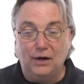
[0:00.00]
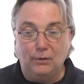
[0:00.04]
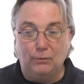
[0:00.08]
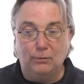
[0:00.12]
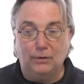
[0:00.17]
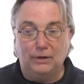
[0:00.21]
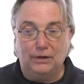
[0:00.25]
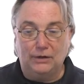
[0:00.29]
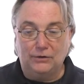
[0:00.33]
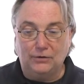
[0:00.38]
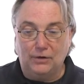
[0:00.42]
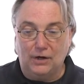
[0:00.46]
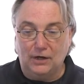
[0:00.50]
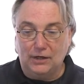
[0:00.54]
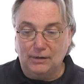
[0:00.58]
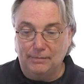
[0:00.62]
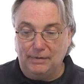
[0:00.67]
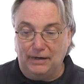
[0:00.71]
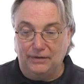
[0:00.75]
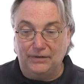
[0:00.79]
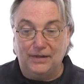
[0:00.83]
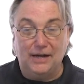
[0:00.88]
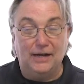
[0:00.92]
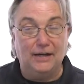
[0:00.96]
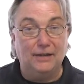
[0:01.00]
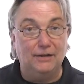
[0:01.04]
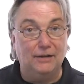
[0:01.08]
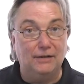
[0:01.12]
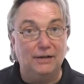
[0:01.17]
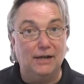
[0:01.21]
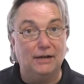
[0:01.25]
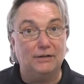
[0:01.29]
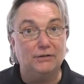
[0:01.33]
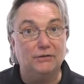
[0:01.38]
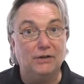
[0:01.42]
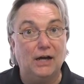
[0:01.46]
We're going to talk about that in the
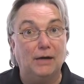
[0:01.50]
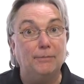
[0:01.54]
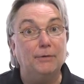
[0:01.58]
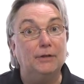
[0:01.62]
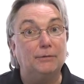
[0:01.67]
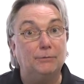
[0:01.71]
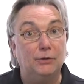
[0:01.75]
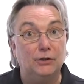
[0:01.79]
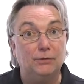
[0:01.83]
next topic.